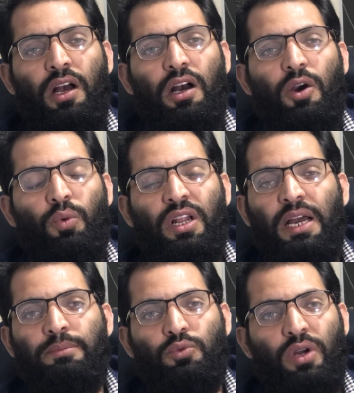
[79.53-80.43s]
When
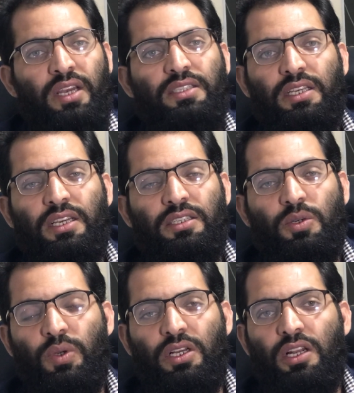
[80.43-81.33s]
I'm writing
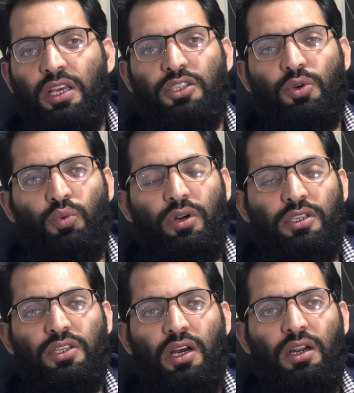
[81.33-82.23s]
directly, so
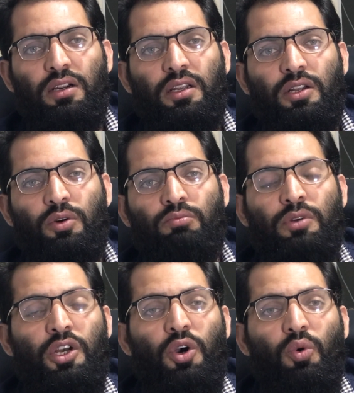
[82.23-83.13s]

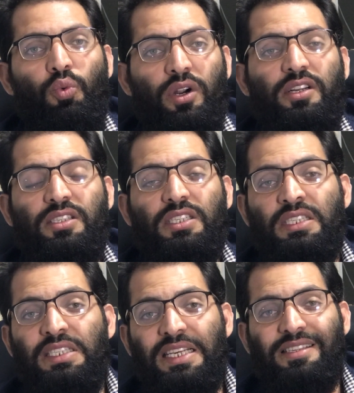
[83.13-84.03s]
words
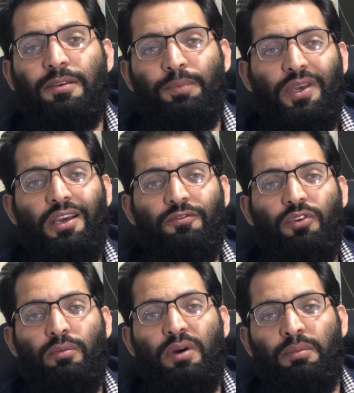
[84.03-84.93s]
disappear
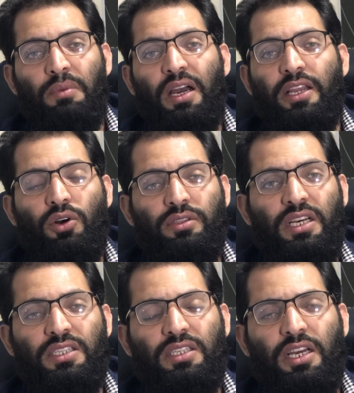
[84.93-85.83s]
from my mind on
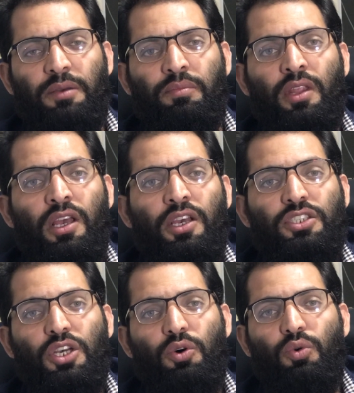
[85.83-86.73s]
that time.
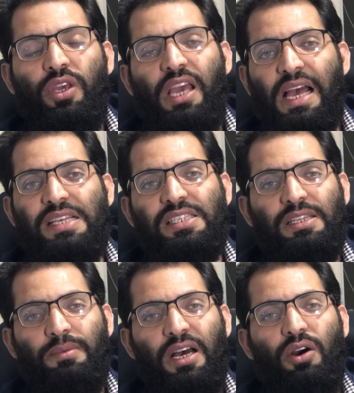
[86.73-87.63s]
So he asked
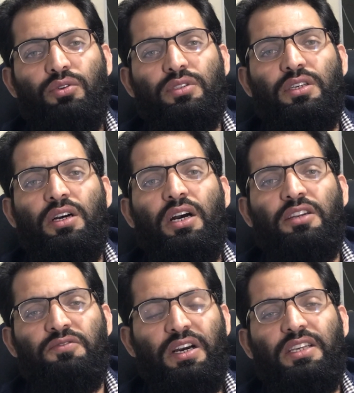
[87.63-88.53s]
about
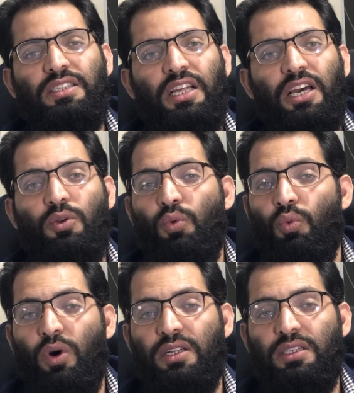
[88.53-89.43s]
advice, that
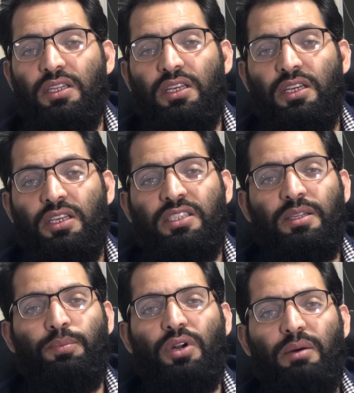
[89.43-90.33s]
what is
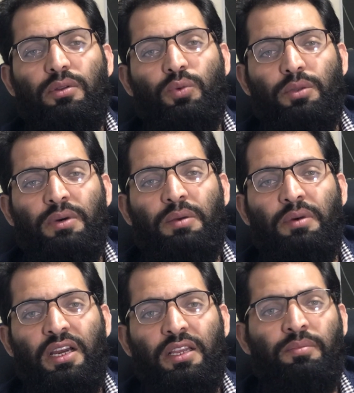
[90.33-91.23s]
the problem with my
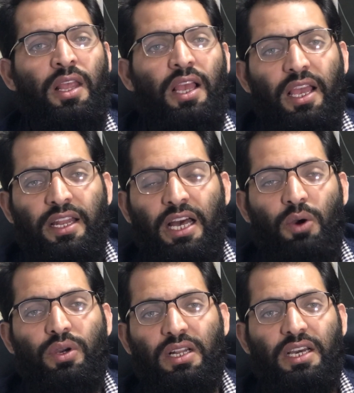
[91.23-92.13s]
mind and
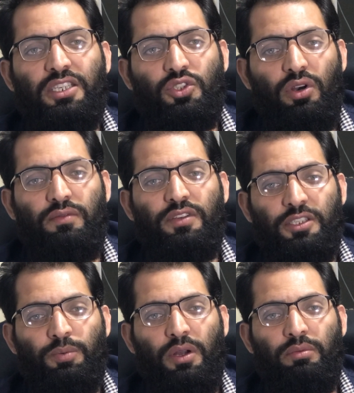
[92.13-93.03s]
how can I solve
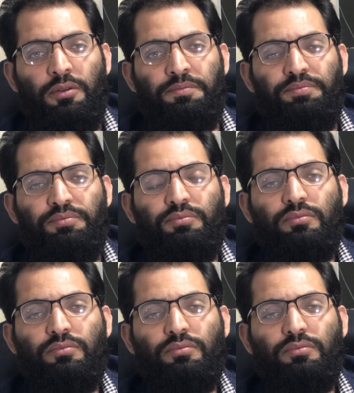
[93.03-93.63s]
this problem.